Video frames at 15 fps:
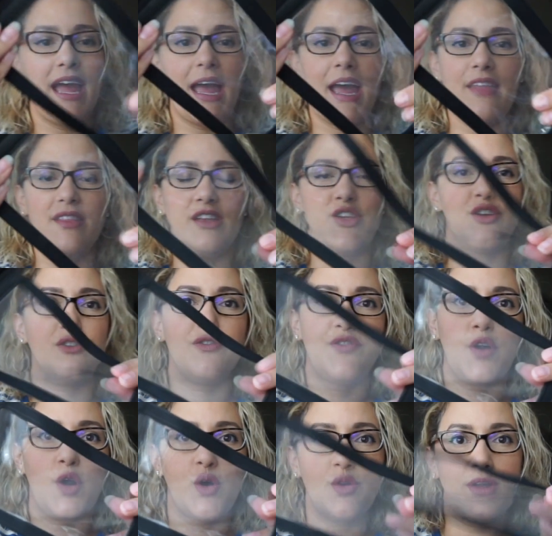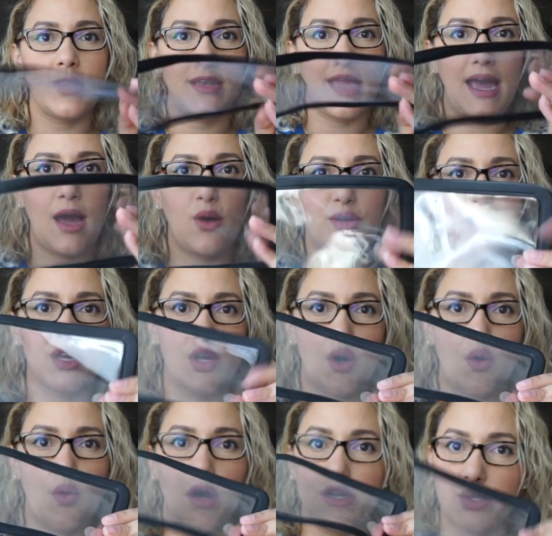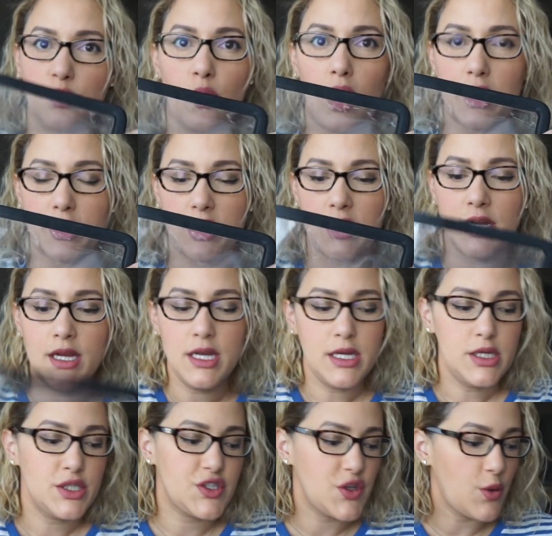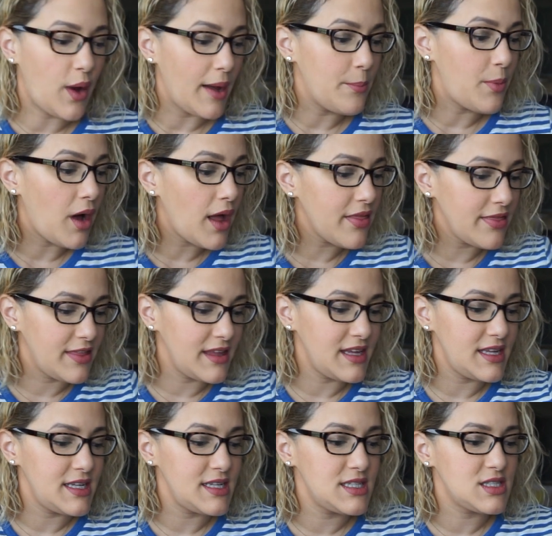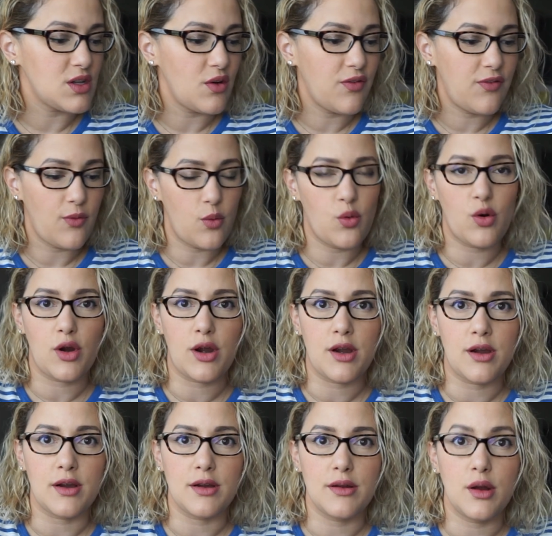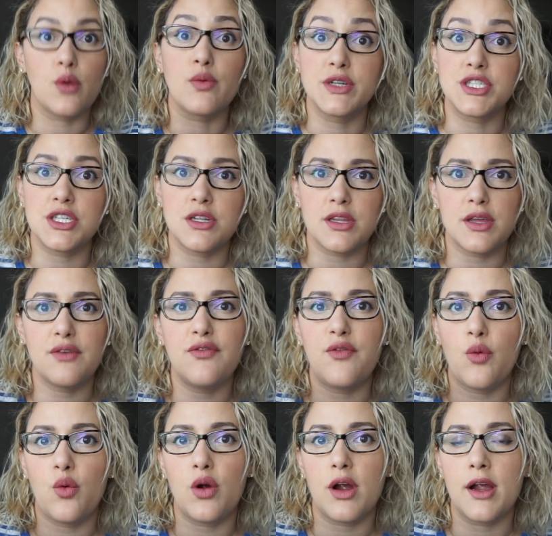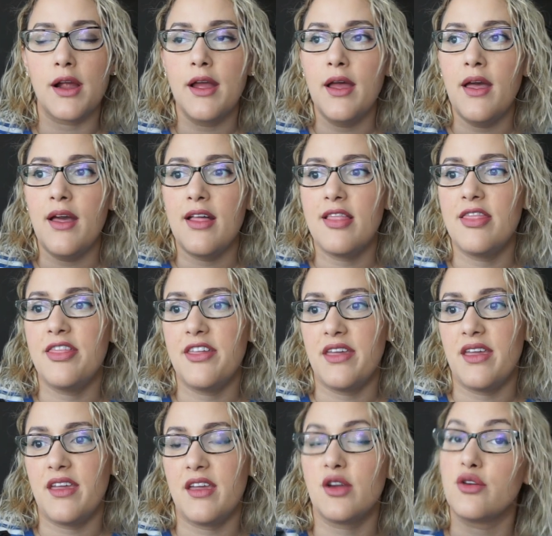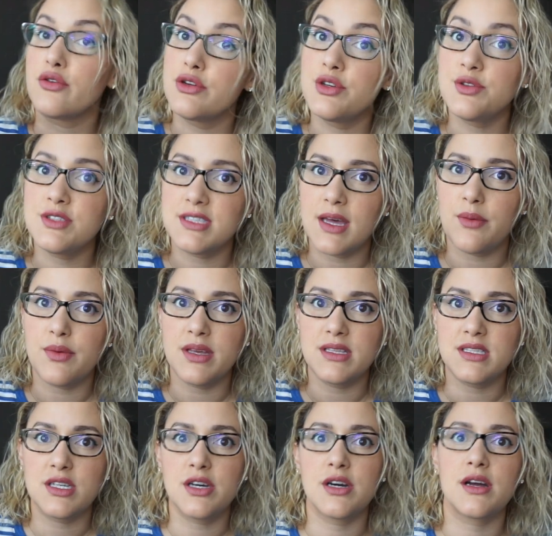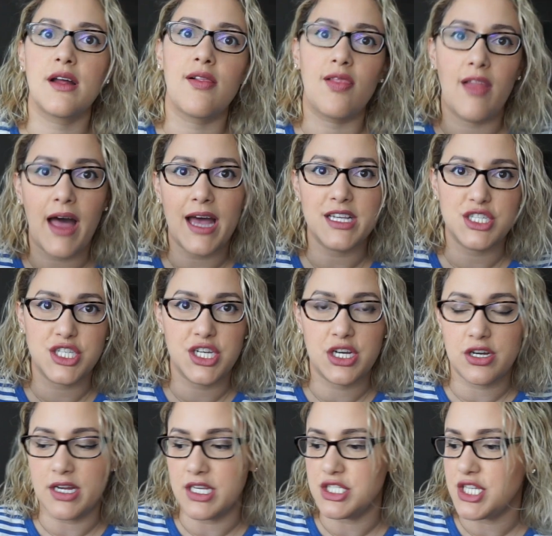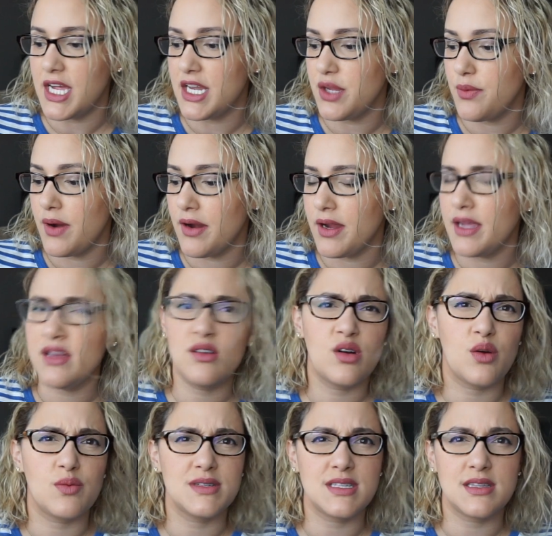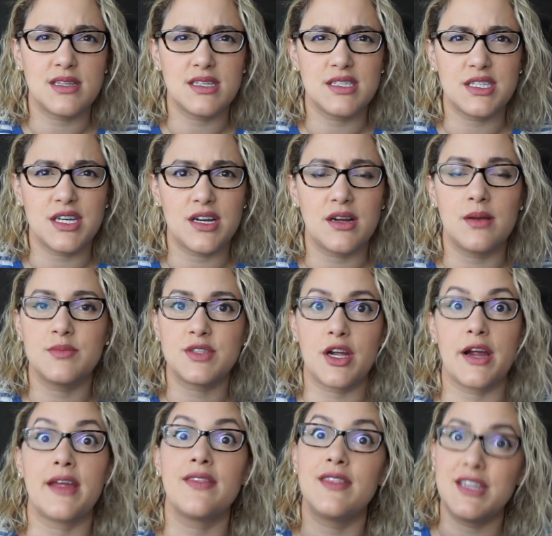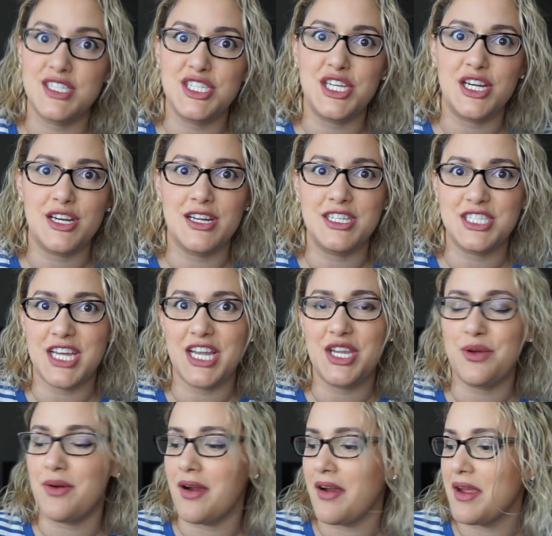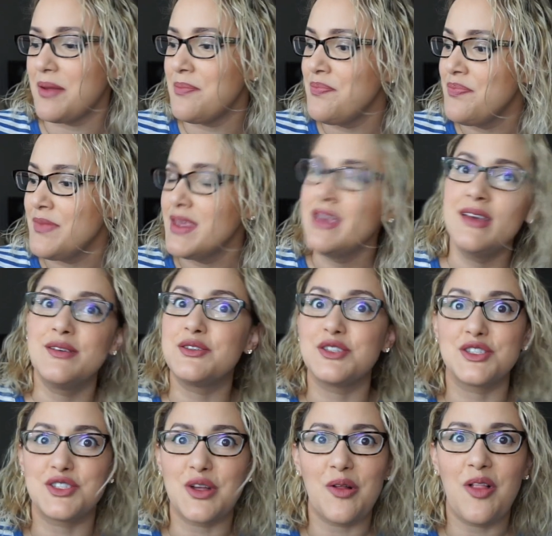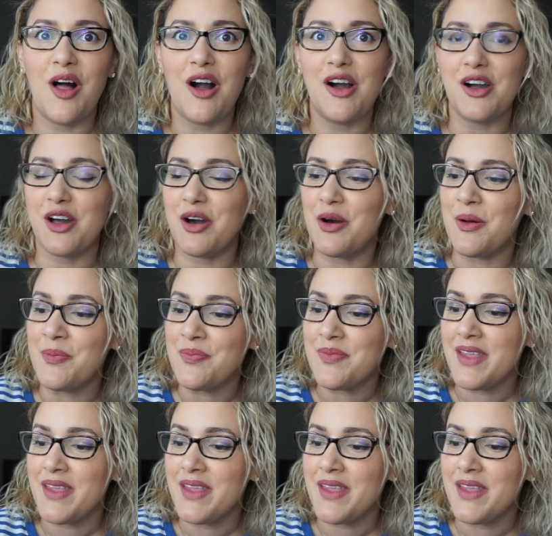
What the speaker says: And then your phone now can go underwater. So I bought these originally for the cruise that we took last year in January, or was it this year? I'm sorry, this year in January. It's just so long ago.